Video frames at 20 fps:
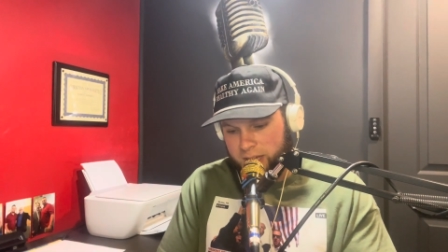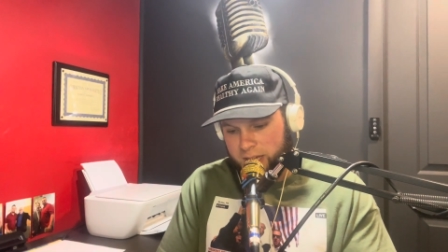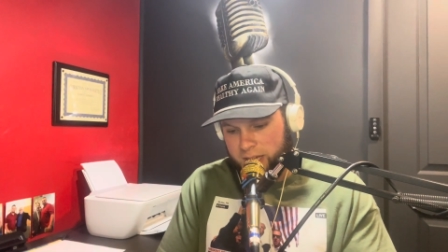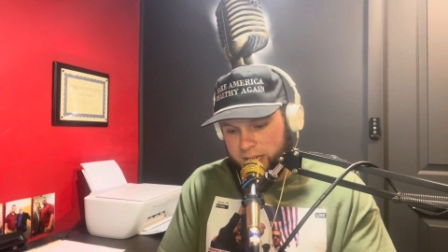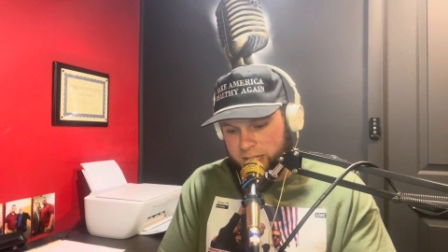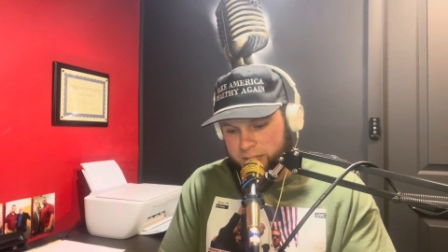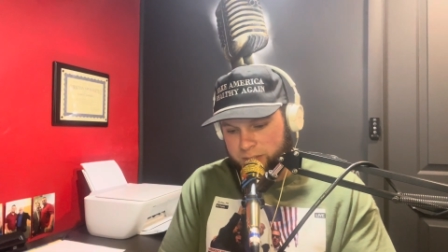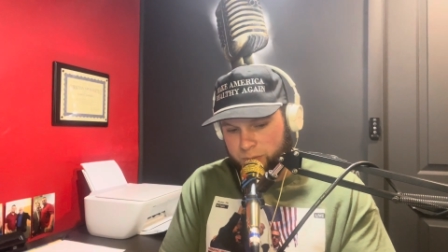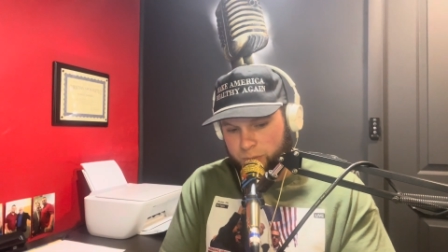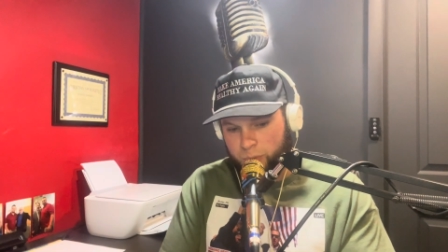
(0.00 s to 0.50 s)

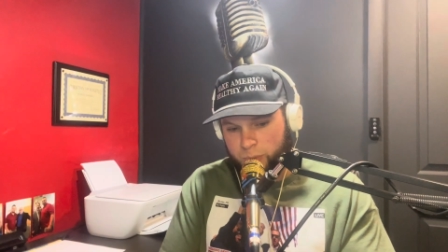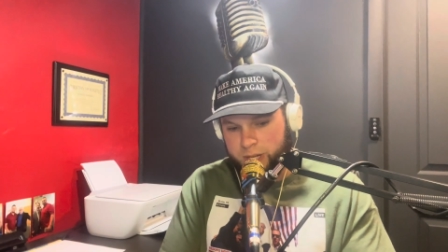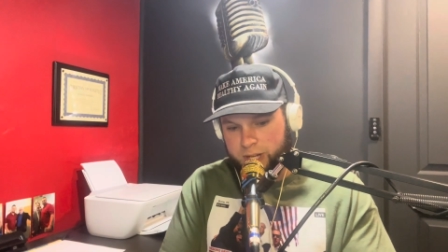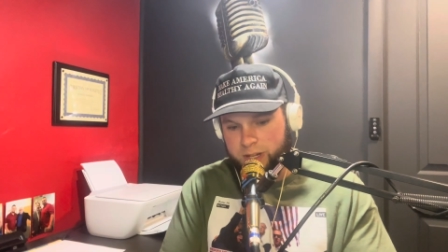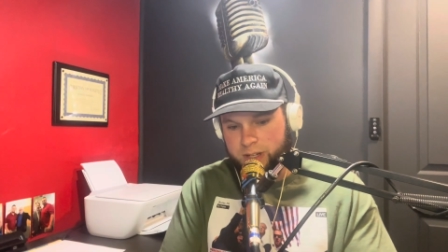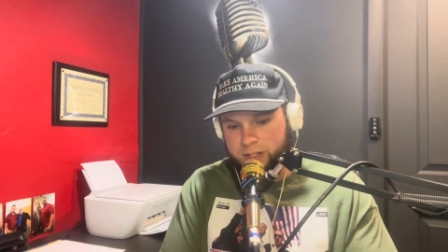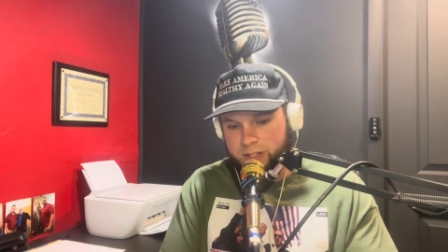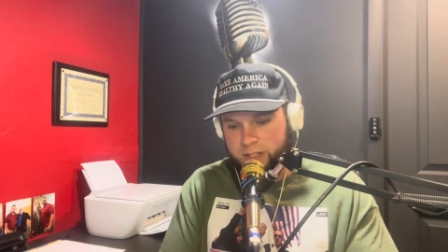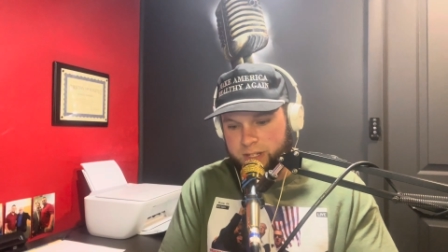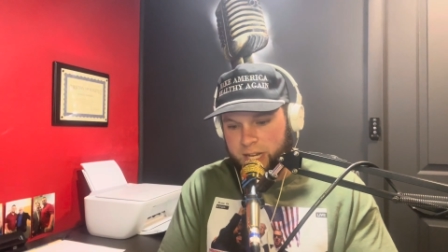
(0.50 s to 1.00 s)
it's a
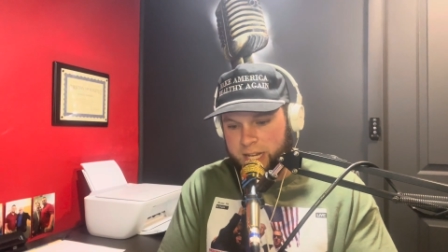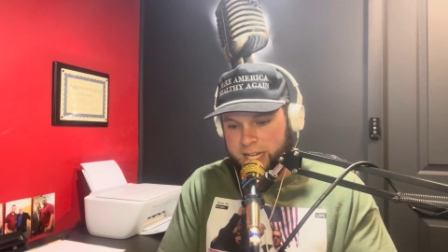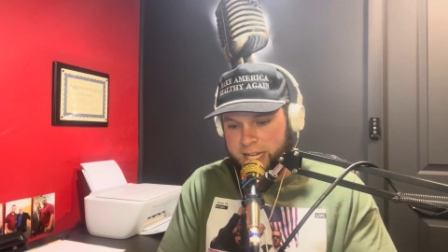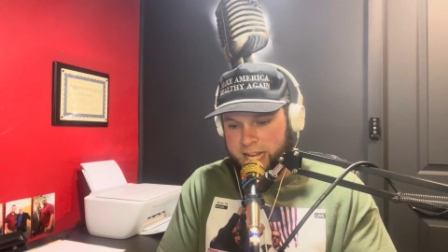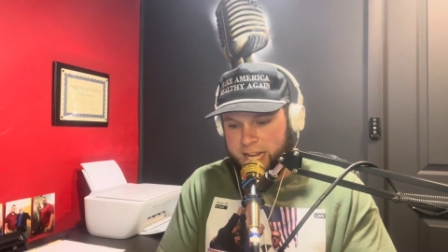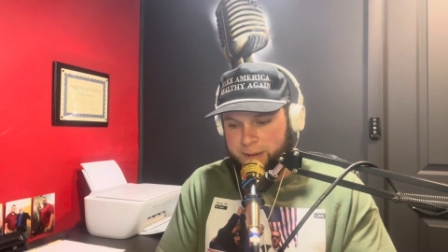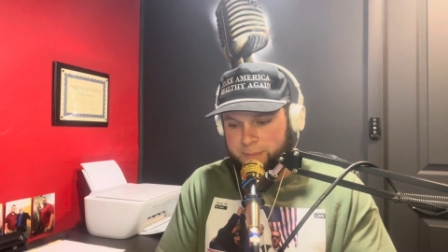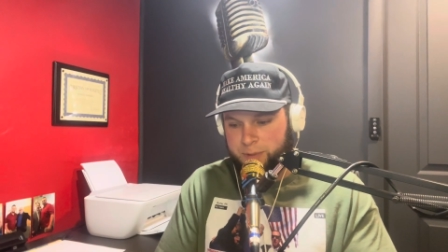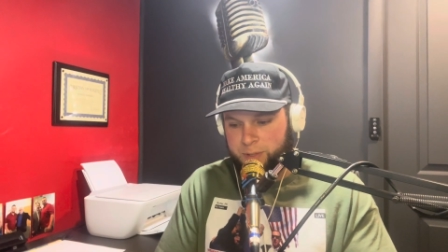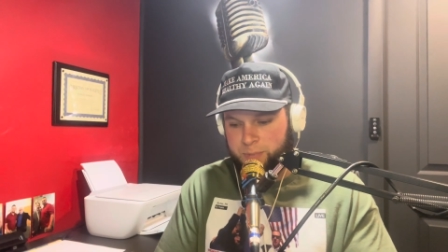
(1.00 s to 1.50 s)
weird
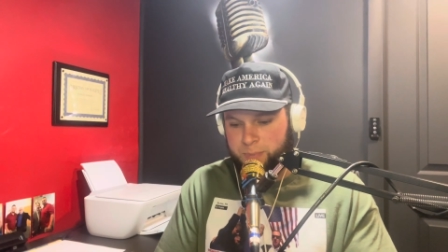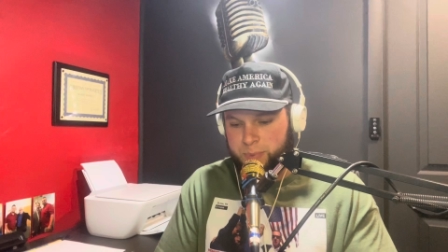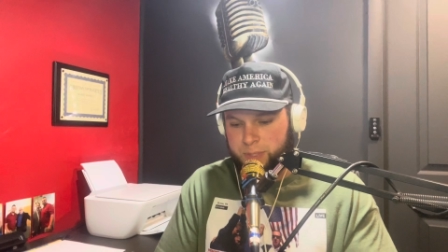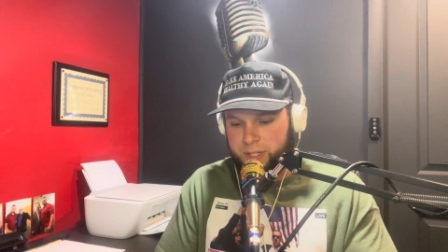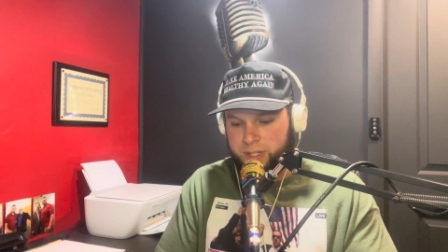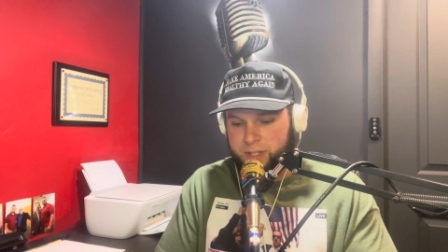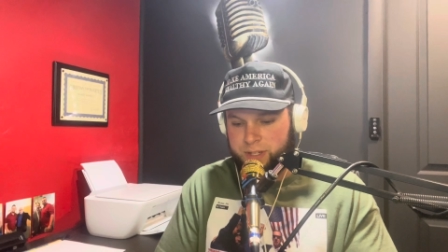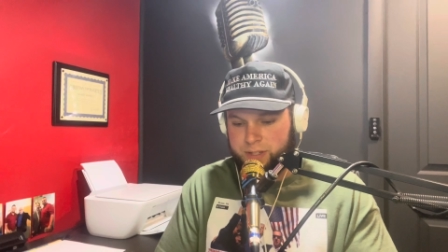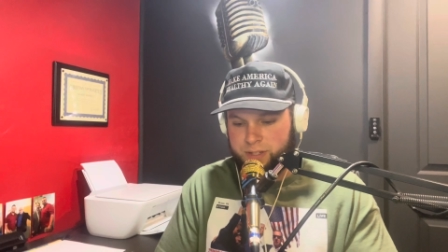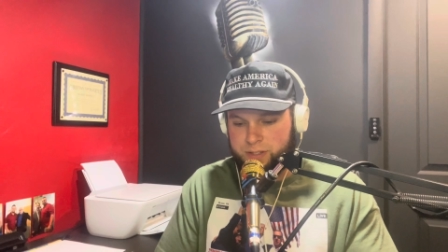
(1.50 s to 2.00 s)
dynamic
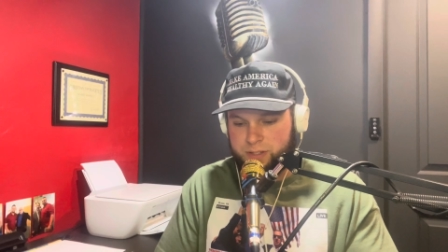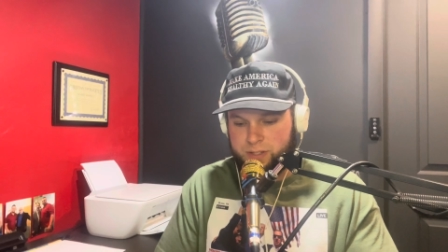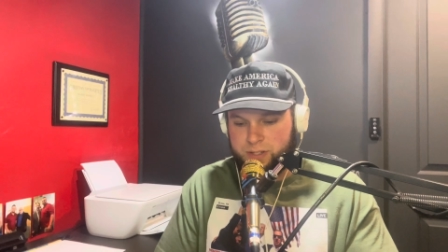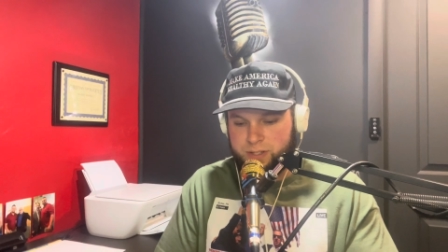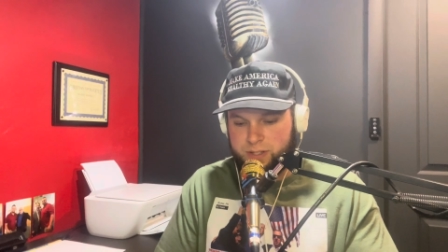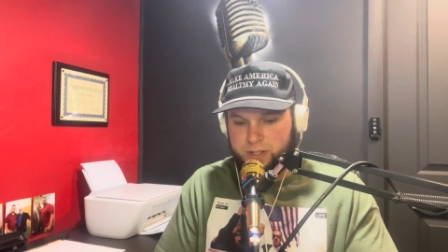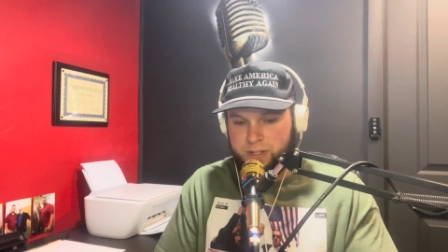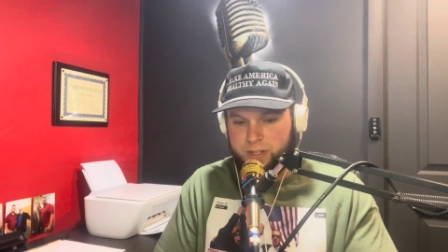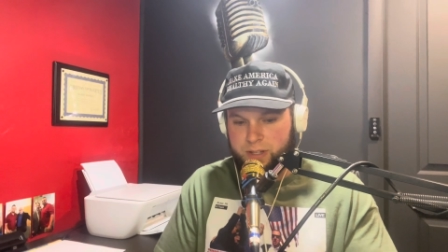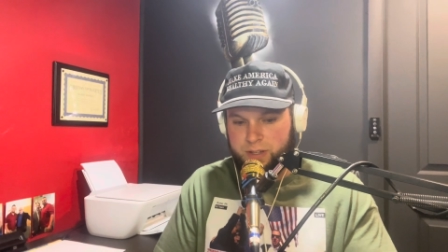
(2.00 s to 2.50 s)

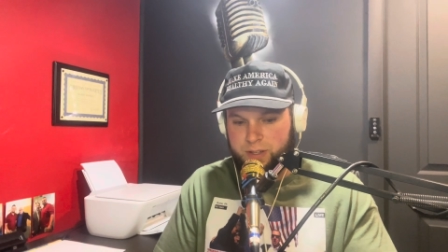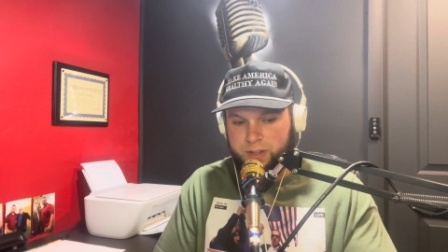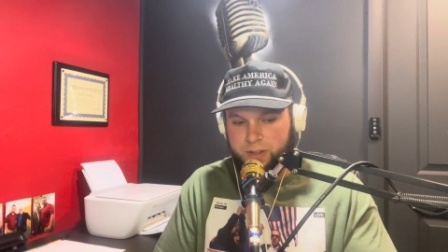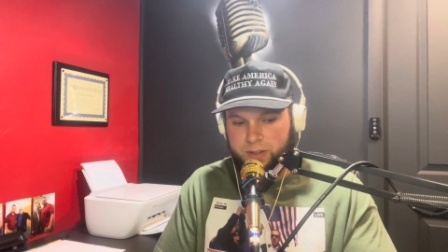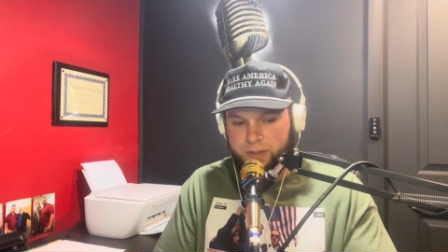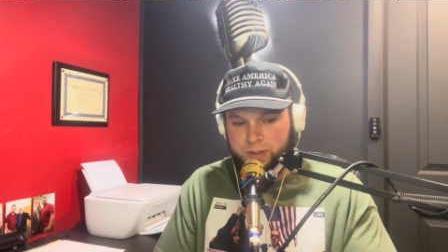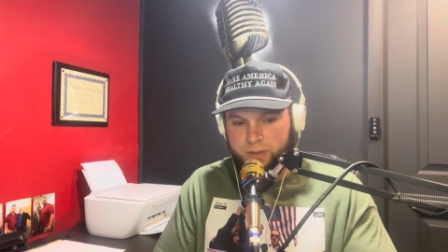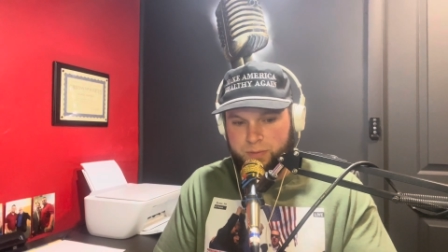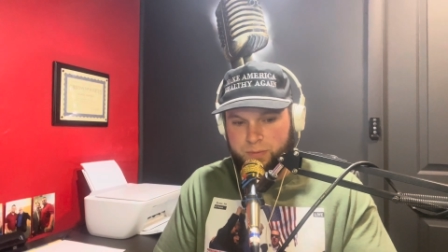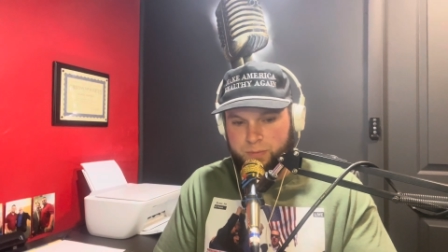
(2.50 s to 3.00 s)
because
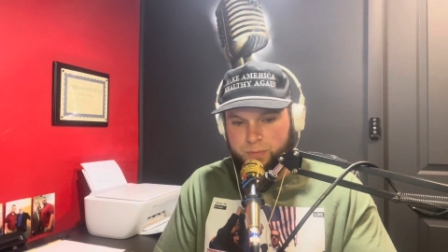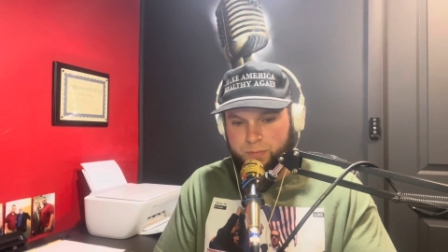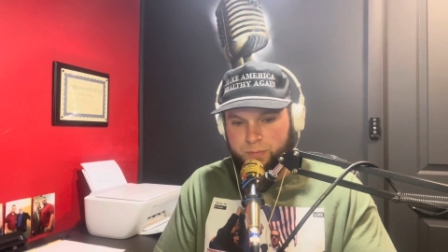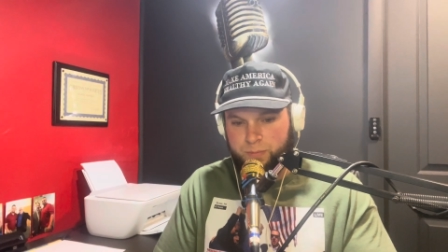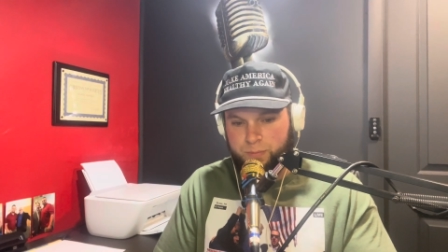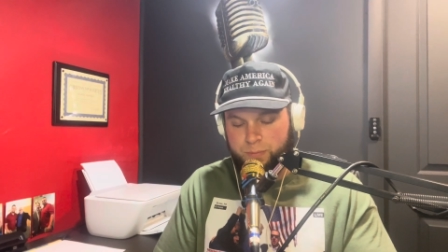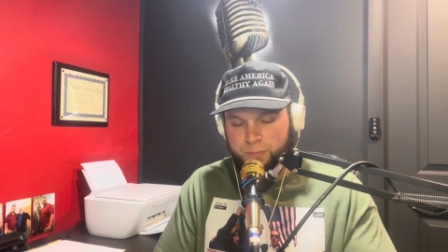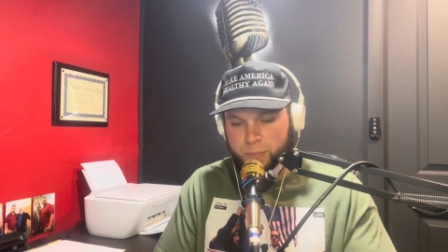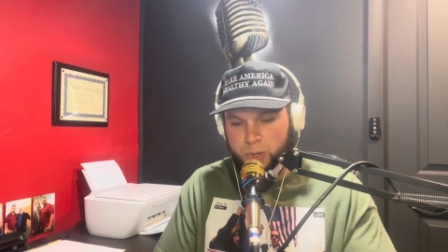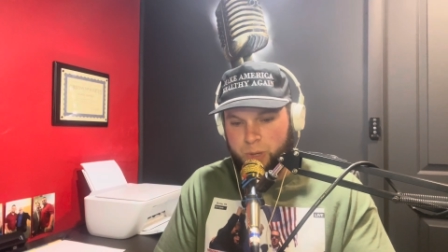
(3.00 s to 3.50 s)

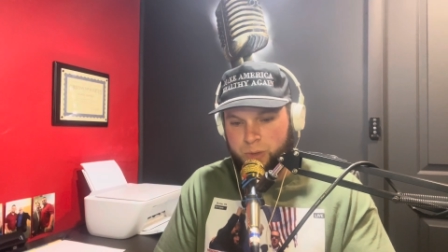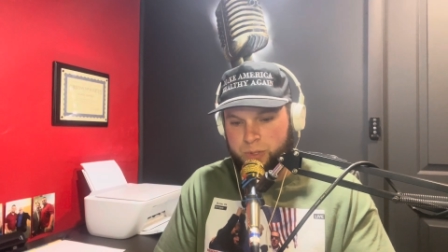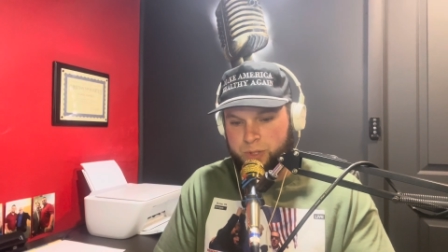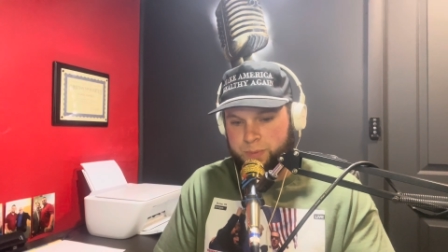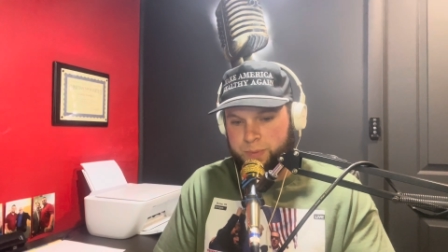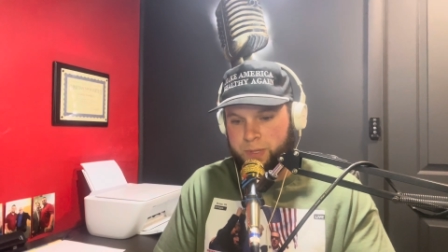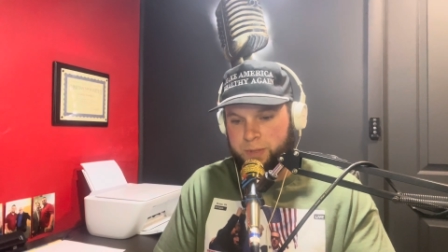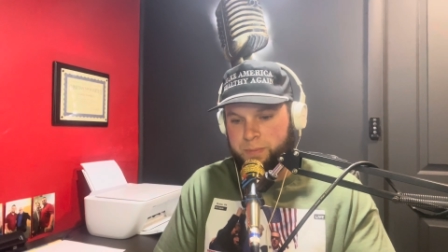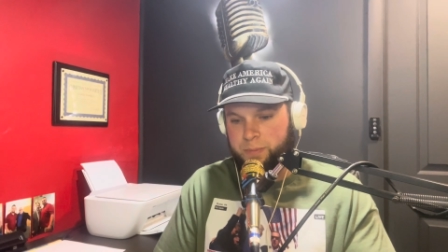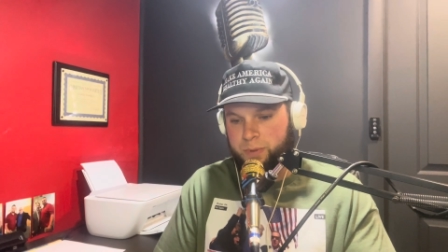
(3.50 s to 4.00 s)
most
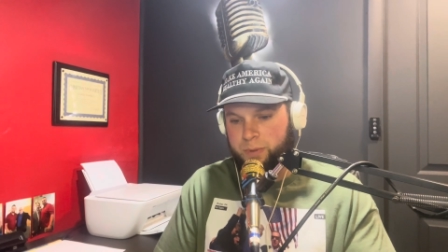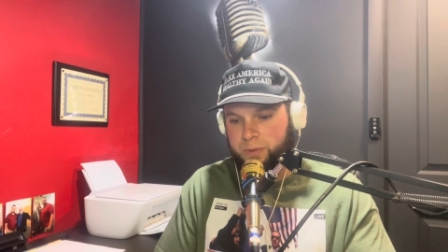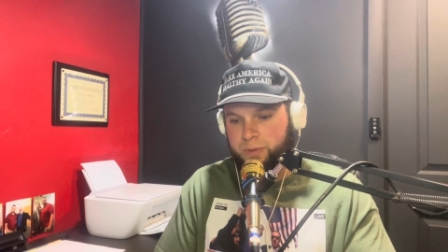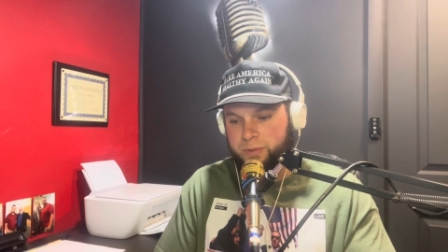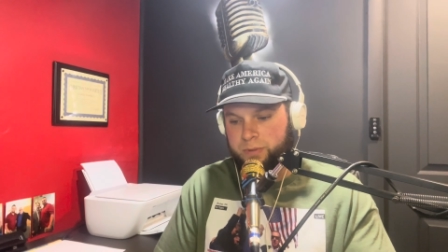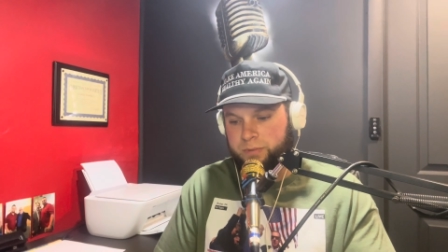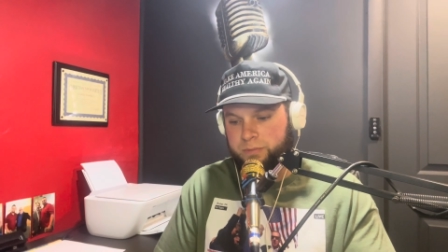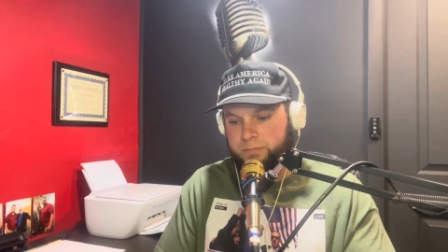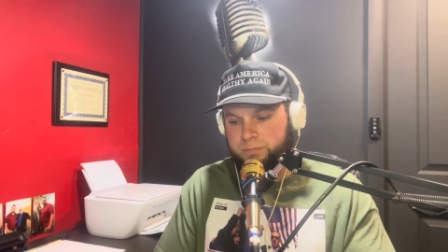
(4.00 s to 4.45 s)
people